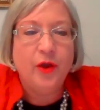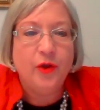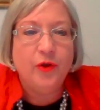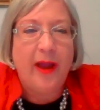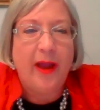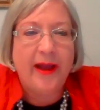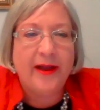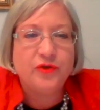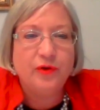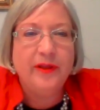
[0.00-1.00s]
you
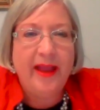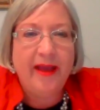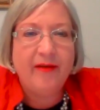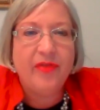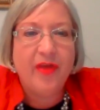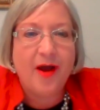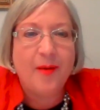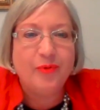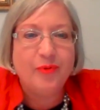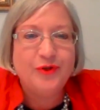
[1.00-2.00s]
actually have the
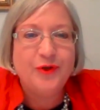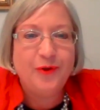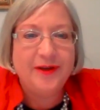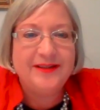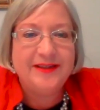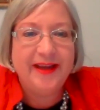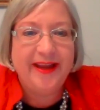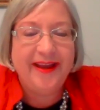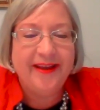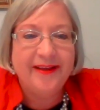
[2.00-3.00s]

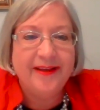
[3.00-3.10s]
opportunity